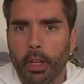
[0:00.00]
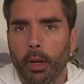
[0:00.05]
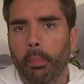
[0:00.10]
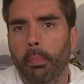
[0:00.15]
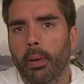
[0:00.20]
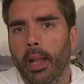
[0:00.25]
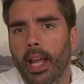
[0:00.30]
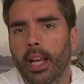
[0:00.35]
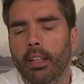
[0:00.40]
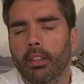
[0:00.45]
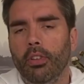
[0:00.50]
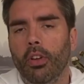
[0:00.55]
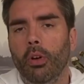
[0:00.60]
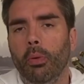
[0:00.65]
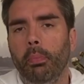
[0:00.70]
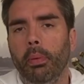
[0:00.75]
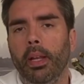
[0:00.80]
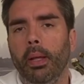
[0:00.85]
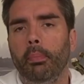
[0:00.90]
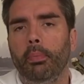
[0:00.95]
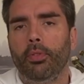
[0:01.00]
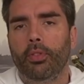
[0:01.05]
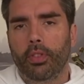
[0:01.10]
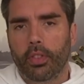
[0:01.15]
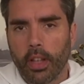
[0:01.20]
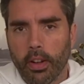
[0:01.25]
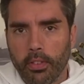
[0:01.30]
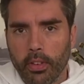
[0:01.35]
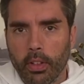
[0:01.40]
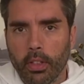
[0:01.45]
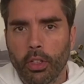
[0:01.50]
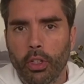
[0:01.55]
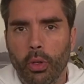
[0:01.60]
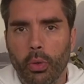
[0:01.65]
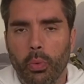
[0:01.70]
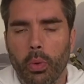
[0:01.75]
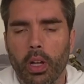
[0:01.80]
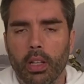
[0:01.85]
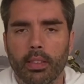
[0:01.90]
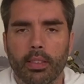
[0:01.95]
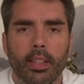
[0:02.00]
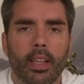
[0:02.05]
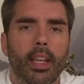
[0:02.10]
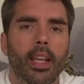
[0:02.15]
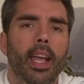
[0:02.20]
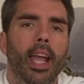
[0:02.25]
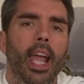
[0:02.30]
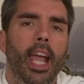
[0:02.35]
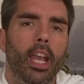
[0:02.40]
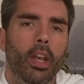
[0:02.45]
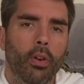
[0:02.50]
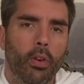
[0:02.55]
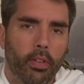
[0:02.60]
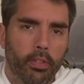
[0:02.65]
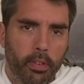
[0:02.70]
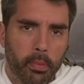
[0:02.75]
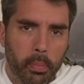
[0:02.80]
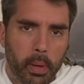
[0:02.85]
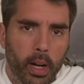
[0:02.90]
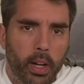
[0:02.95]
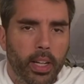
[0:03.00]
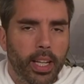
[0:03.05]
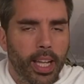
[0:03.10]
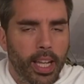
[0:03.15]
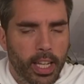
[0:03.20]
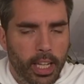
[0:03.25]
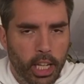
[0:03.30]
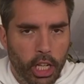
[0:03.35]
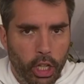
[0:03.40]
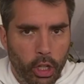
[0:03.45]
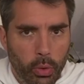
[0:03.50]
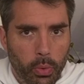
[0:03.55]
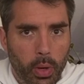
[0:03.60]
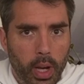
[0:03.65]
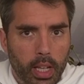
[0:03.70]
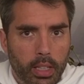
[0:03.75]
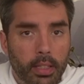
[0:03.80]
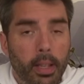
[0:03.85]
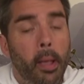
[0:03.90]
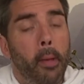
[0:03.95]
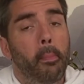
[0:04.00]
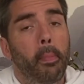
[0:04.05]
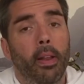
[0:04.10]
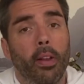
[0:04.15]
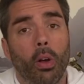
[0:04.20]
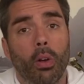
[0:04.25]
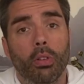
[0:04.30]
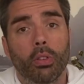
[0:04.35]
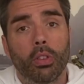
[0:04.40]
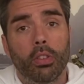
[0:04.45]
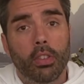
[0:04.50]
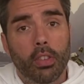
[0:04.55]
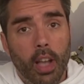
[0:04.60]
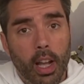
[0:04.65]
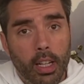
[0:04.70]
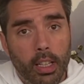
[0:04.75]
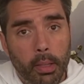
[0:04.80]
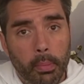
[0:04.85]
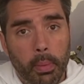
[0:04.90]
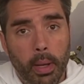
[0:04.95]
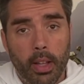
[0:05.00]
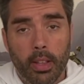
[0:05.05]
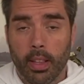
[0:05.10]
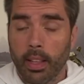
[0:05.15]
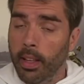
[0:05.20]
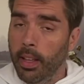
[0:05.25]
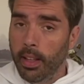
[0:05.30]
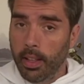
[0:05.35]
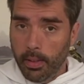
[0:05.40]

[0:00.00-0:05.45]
they're planning to open up several new ones in North America and the US, but also talked about,